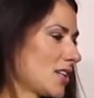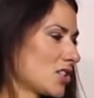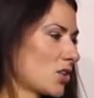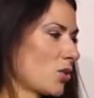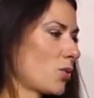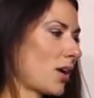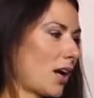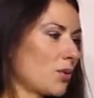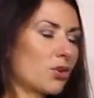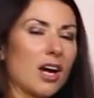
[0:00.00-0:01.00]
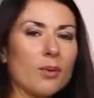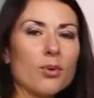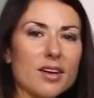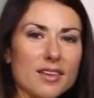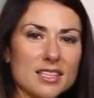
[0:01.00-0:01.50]
So I would grab
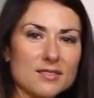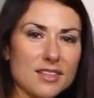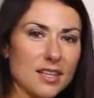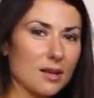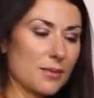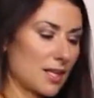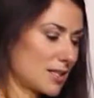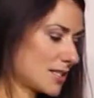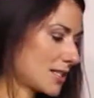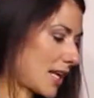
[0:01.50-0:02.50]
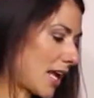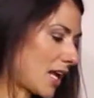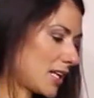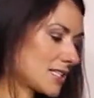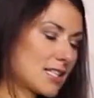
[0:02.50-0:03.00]
one of these vanilla beans
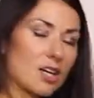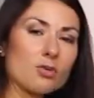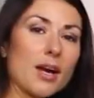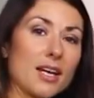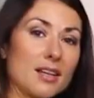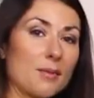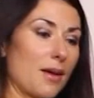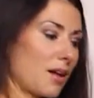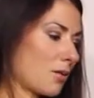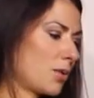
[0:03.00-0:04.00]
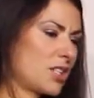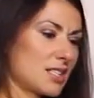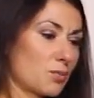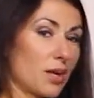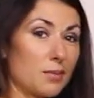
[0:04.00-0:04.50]
and stick it right in the milk, which
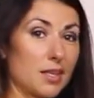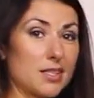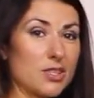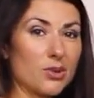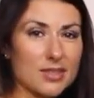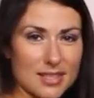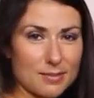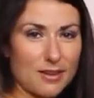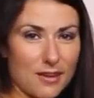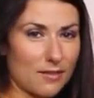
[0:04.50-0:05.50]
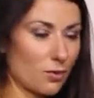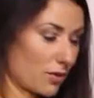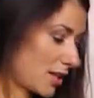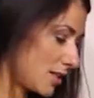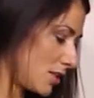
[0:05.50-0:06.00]
is what I'm going to do because it's my
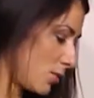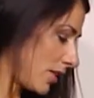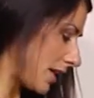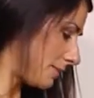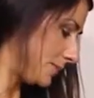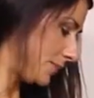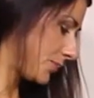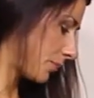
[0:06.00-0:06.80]
favorite thing to do with it.